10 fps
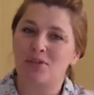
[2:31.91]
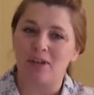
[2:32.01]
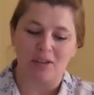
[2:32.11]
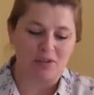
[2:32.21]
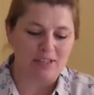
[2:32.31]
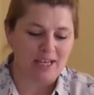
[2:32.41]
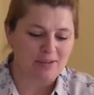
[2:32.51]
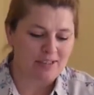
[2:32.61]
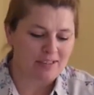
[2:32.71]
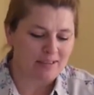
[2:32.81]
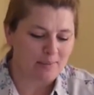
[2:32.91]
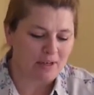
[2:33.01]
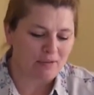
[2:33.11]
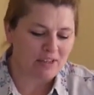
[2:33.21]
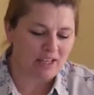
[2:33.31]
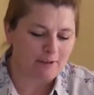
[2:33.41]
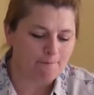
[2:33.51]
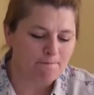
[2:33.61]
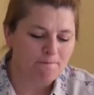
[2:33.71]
turn on your sound system and everything.